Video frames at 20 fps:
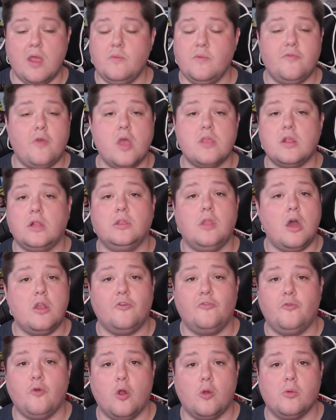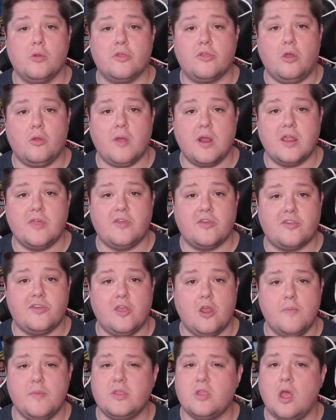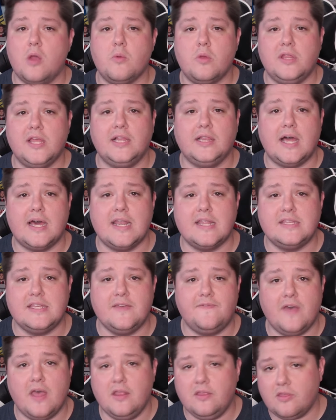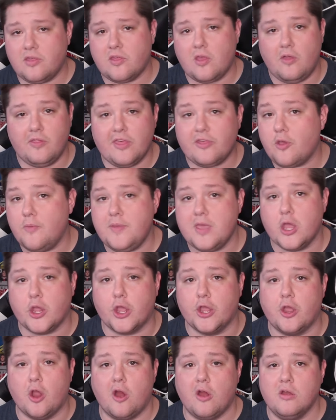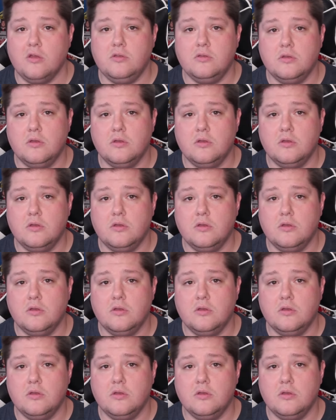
We've gotten a lot of forwards already this year, but not really a lot of defense, so this could be a good card.